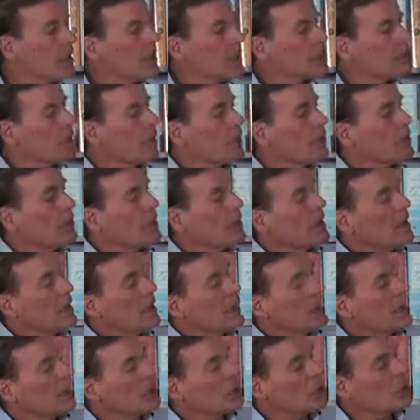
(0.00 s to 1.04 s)
So
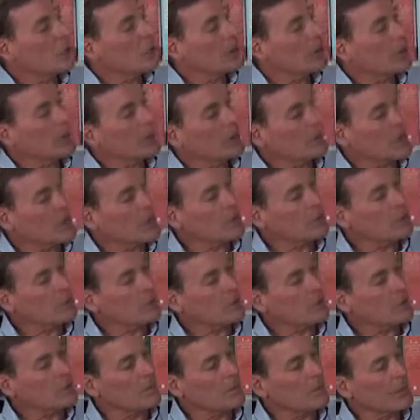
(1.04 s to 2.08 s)
in terms of helping others,
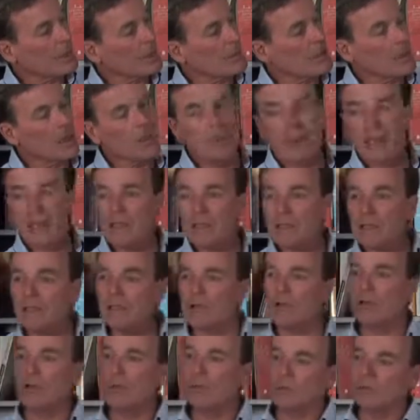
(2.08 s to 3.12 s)
what does it mean? It means that
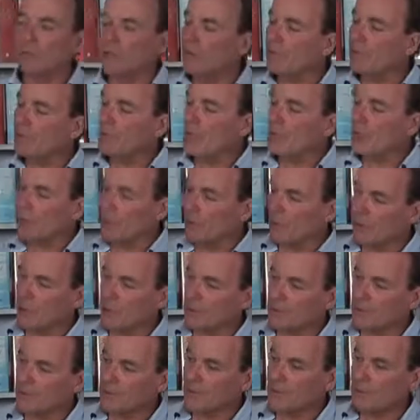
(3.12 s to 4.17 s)
I believe in my
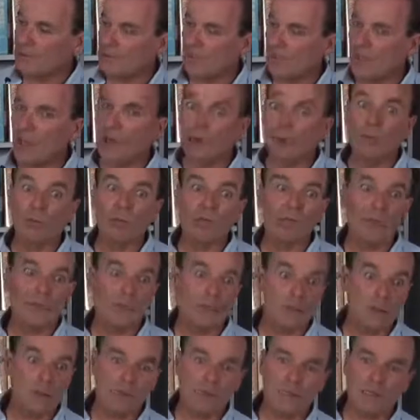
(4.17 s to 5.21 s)
clients and I believe
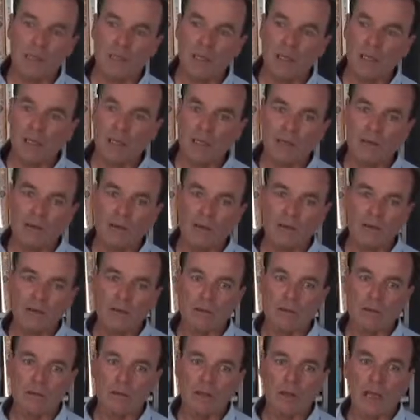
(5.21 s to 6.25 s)
in them succeeding.
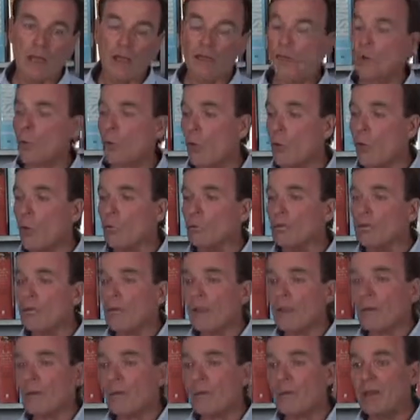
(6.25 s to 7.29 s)
And they're all
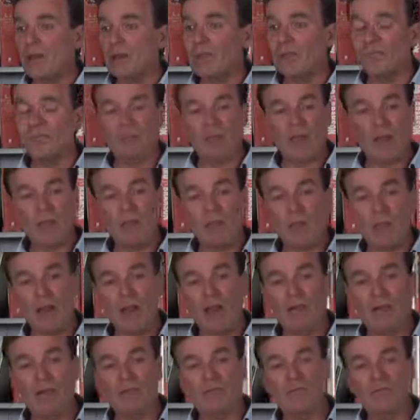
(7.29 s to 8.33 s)
family men, happily
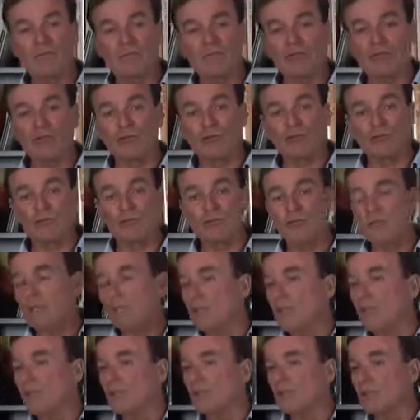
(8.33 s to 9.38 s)
married, children
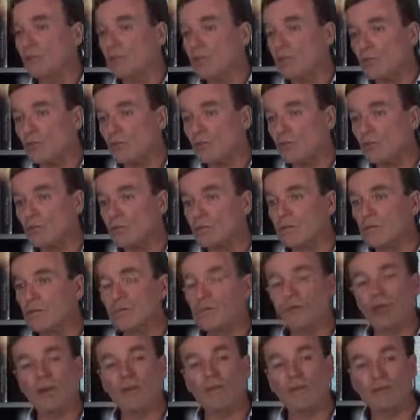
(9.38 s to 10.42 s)
in, in schools,
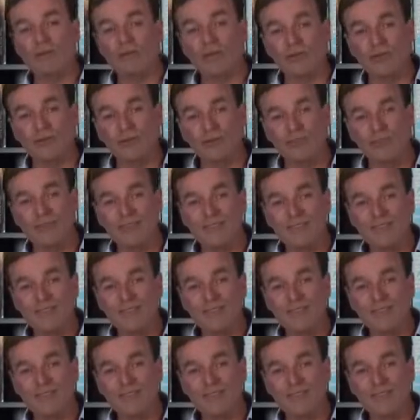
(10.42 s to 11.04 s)
private schools.